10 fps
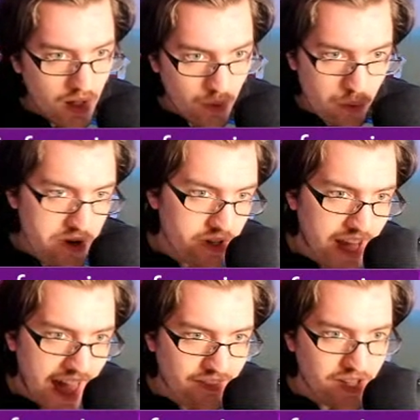we are going to
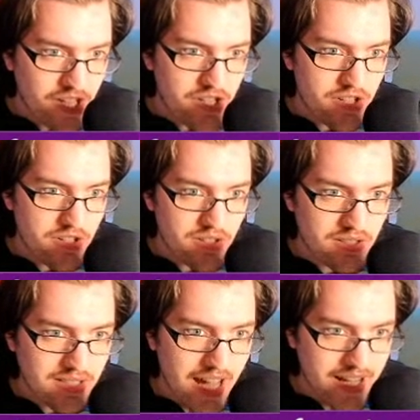have here
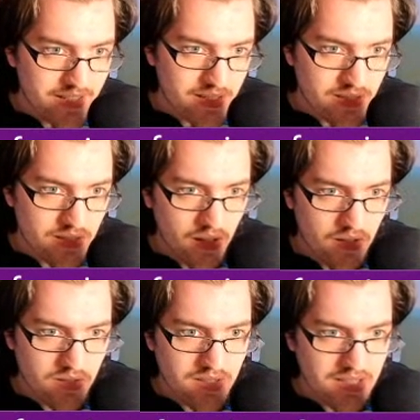tags,
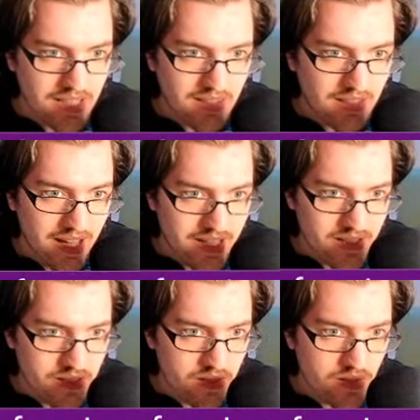set
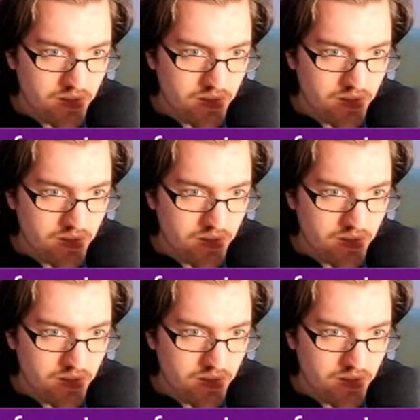tags.